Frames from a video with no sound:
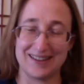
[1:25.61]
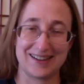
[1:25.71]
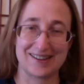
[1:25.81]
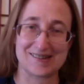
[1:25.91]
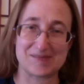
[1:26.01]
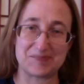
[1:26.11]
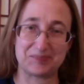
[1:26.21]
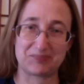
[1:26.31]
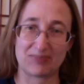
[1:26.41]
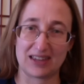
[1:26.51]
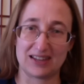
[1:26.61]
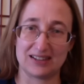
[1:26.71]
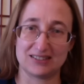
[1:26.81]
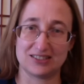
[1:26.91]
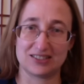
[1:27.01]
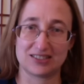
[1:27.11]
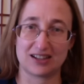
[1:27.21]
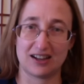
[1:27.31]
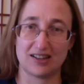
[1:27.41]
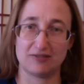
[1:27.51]
and just
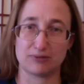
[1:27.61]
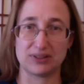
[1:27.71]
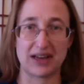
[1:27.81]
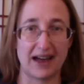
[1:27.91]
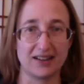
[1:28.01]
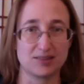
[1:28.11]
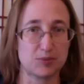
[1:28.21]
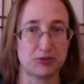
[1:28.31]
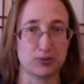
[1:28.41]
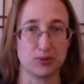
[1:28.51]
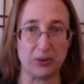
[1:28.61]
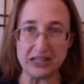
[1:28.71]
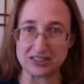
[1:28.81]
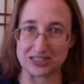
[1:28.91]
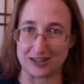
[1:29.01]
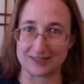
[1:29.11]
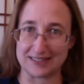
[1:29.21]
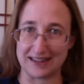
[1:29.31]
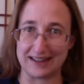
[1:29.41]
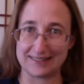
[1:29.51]
kind of relax before the week starts
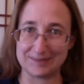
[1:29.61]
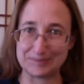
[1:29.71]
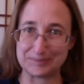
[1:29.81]
again.